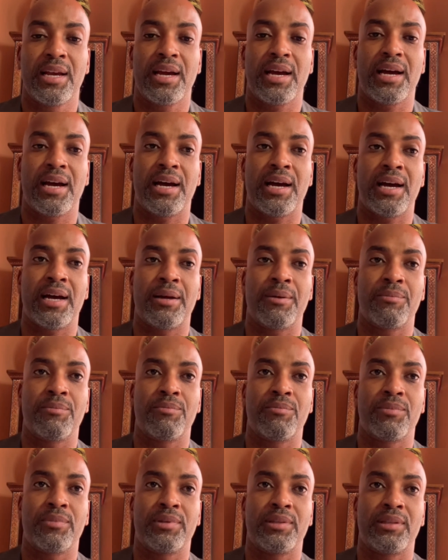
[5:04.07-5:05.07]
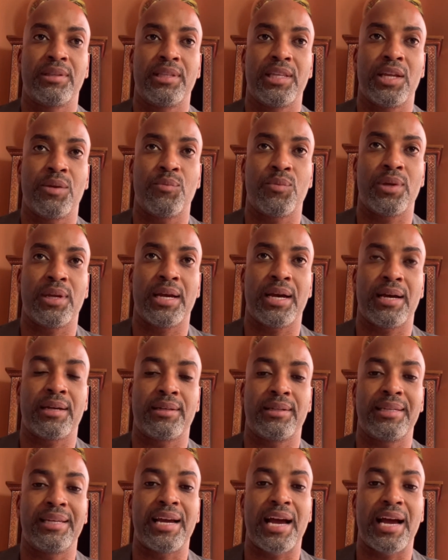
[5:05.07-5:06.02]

then we had the